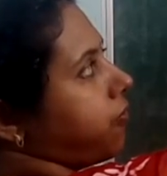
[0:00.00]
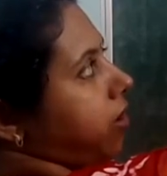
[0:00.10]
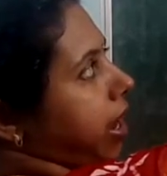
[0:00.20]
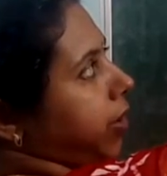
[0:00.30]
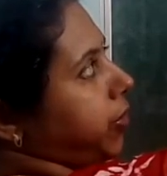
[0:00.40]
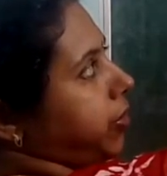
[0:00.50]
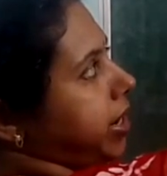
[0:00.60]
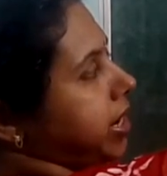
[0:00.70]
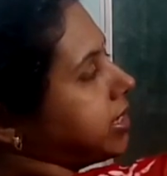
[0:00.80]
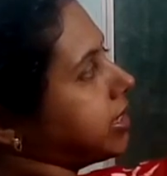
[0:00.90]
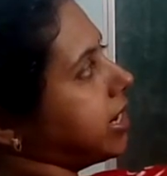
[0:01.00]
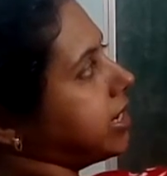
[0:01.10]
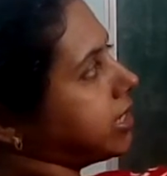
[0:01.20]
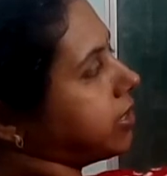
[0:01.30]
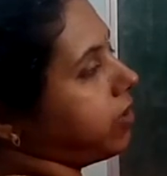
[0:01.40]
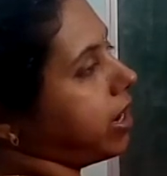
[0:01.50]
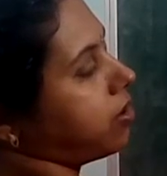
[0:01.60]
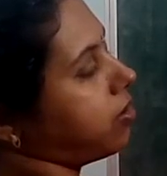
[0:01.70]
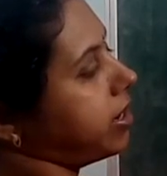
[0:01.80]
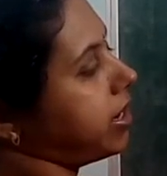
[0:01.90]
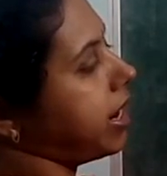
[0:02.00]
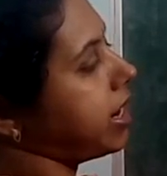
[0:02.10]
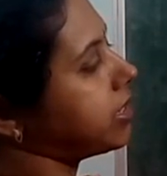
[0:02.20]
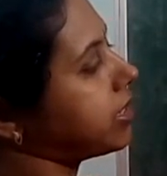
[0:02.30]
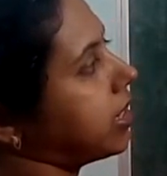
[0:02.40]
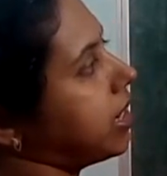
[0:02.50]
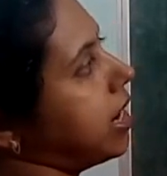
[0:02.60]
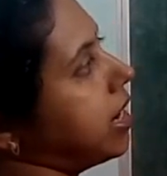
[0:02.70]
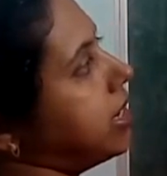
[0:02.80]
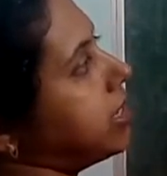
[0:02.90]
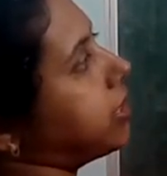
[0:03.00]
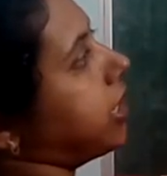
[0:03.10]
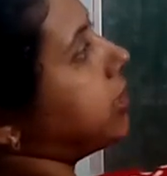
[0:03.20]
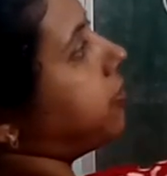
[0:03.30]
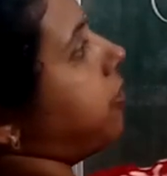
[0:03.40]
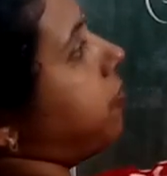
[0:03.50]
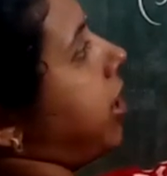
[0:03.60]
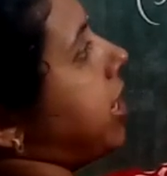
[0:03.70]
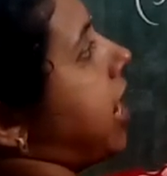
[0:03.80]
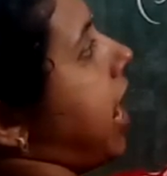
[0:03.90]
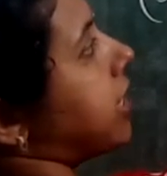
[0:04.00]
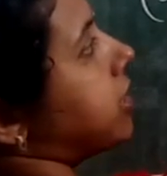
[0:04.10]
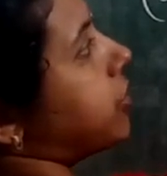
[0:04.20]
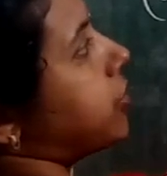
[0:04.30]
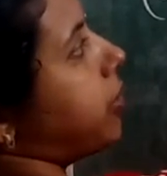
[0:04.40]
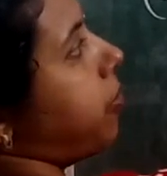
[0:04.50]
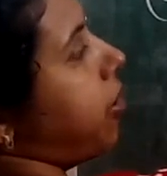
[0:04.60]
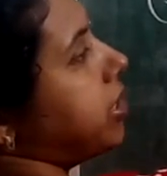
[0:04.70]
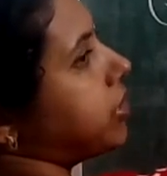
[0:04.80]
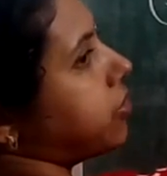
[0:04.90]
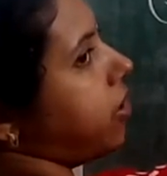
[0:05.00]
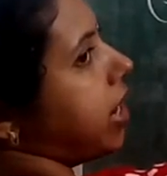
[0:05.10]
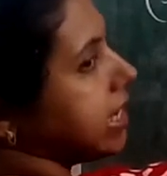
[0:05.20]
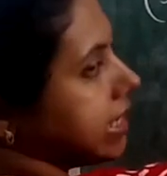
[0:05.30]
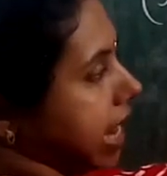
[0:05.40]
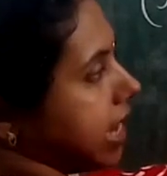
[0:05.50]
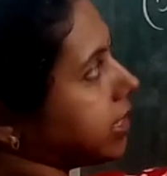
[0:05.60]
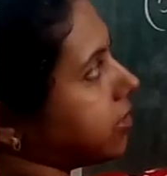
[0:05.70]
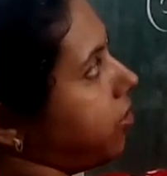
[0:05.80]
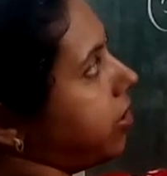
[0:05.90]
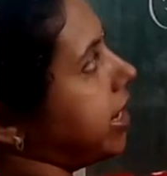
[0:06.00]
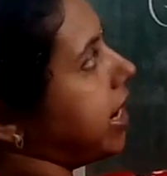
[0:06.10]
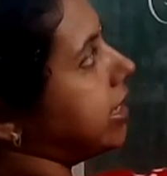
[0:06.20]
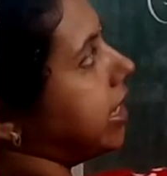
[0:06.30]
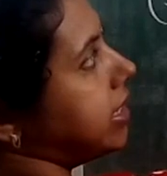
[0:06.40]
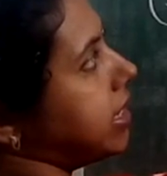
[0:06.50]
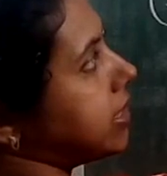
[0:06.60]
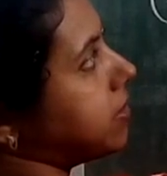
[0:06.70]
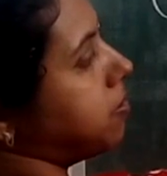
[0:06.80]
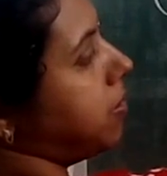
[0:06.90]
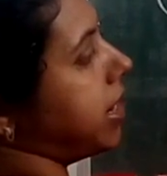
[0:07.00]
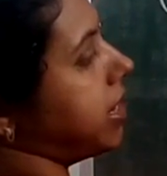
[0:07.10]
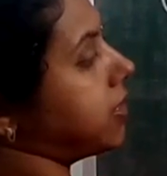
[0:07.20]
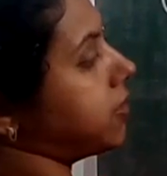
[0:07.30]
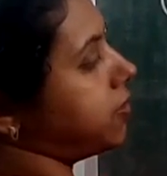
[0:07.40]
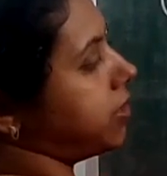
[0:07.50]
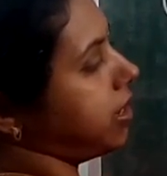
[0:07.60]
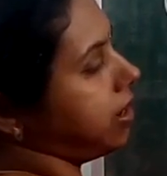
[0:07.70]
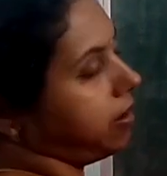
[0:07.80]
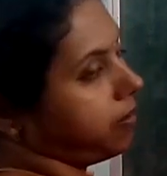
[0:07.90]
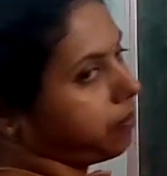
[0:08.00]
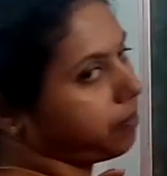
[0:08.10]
5 units, that is the y coordinate. Distance from y-axis to the point is known as x coordinate, that is minus 3.